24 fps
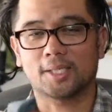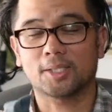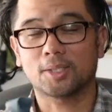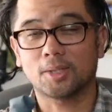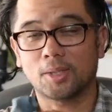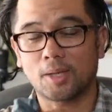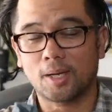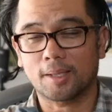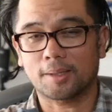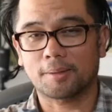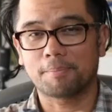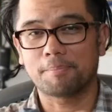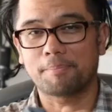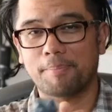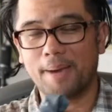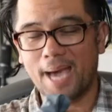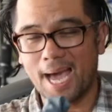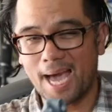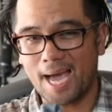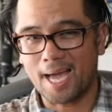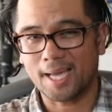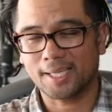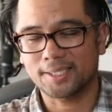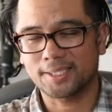cloth
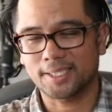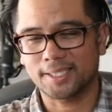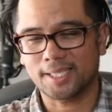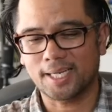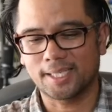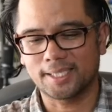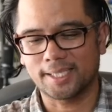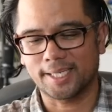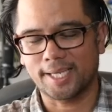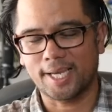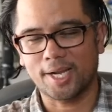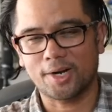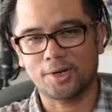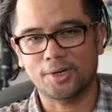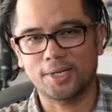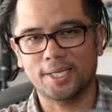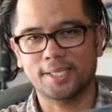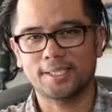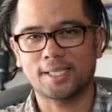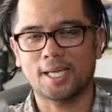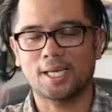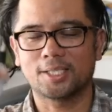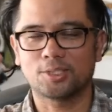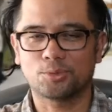bag to kind of carry
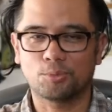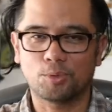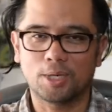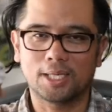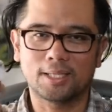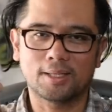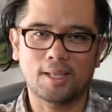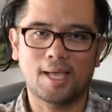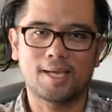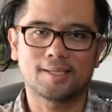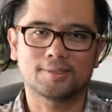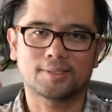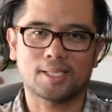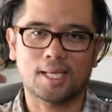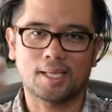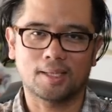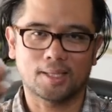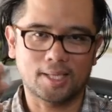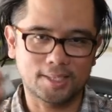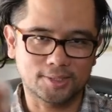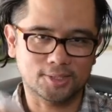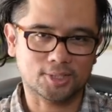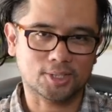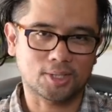it as well as a
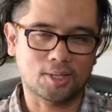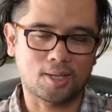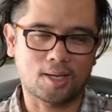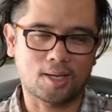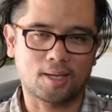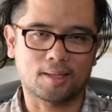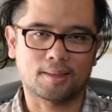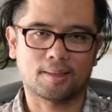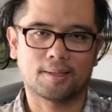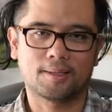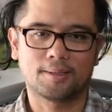lens cloth.